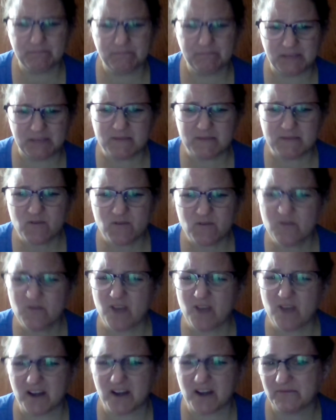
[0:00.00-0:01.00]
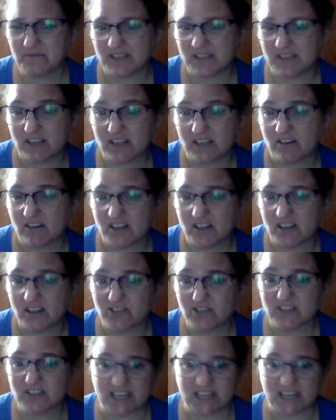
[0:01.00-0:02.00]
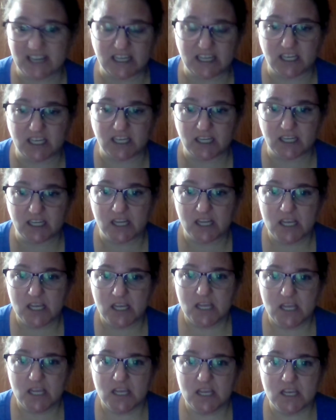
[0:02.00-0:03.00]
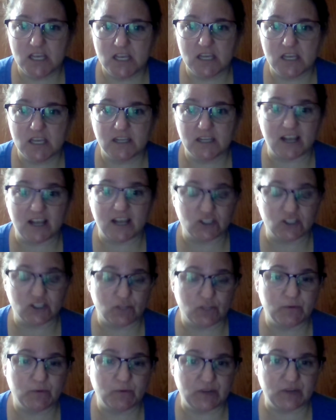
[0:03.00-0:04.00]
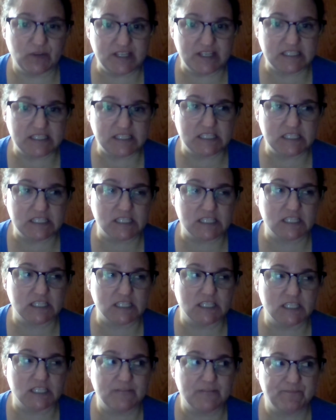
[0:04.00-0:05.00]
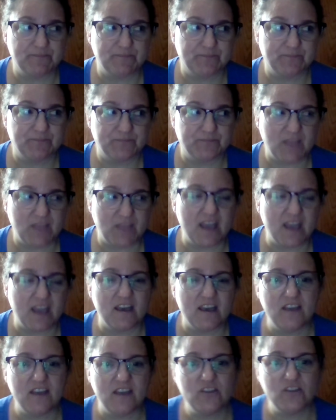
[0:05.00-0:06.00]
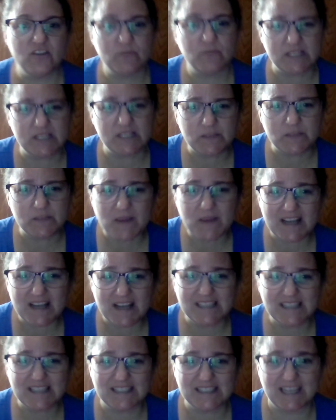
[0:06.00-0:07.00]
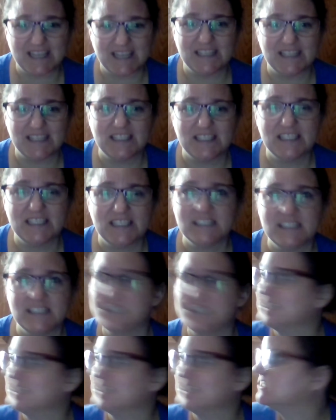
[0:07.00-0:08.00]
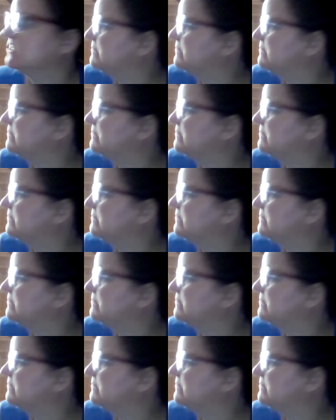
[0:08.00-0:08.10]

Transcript: People I don't think are understanding gastroparesis, and the reason why I say this is